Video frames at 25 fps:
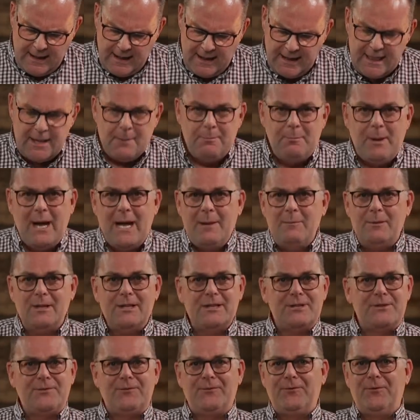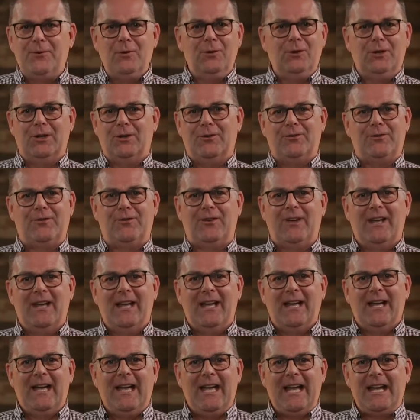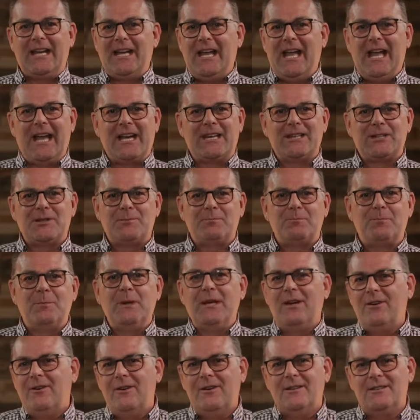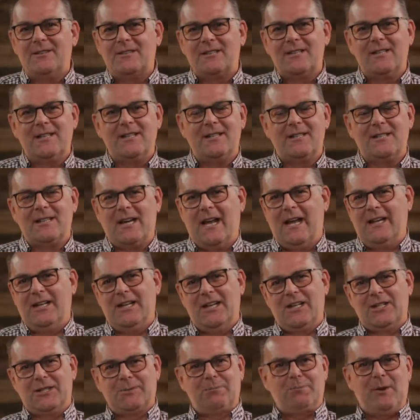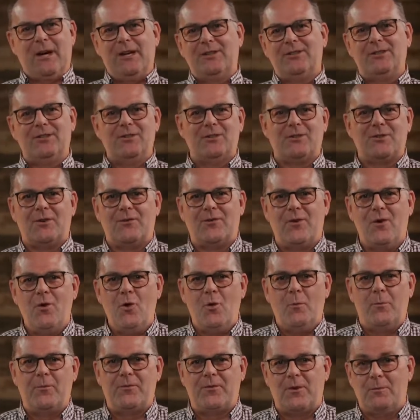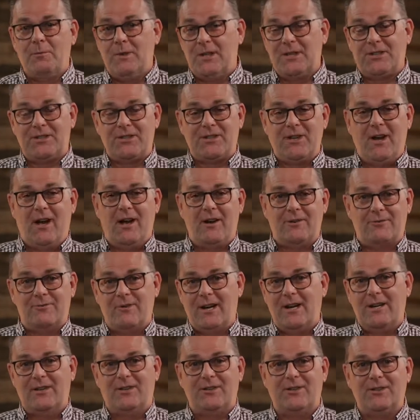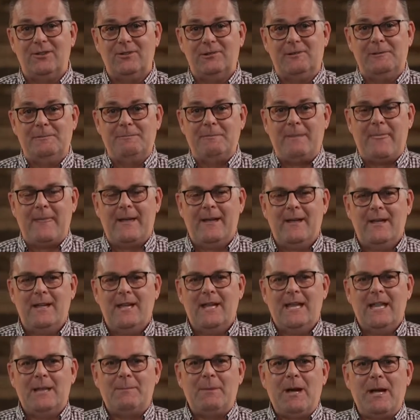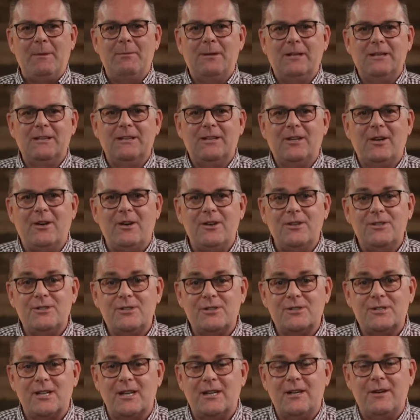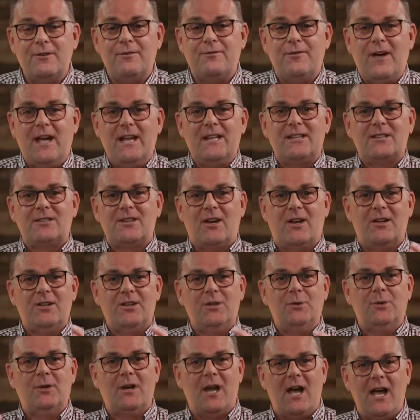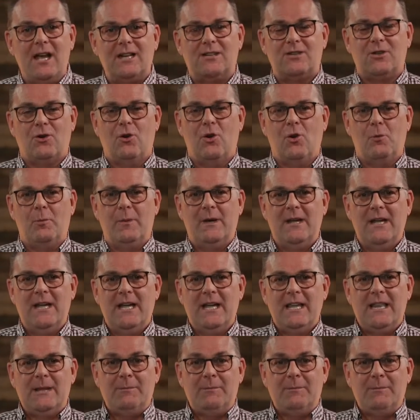And the Bible is full of experiences and expressions of hope from the start right through. The Bible encourages and invites you and I to hope.